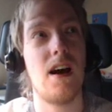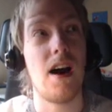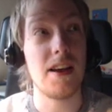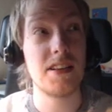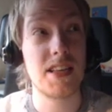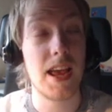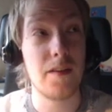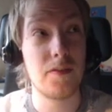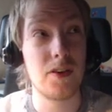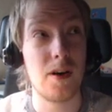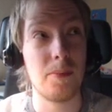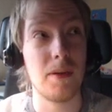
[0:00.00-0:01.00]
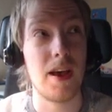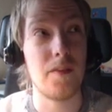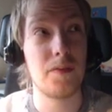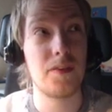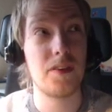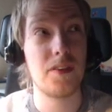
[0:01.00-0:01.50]
ice cave top
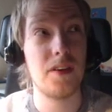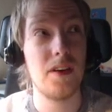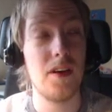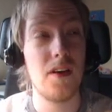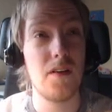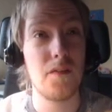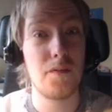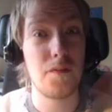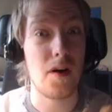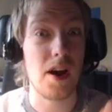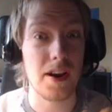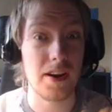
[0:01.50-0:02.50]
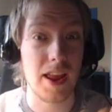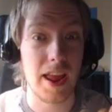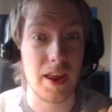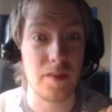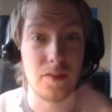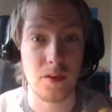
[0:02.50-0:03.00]
left, fire
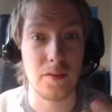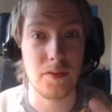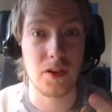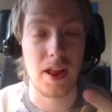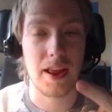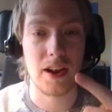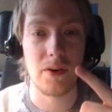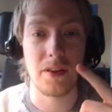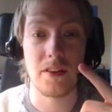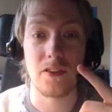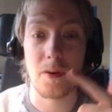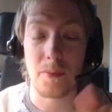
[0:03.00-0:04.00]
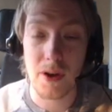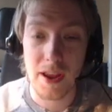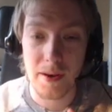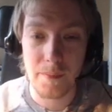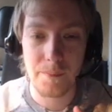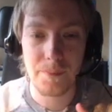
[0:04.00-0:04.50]
cave, so the volcano in the top right.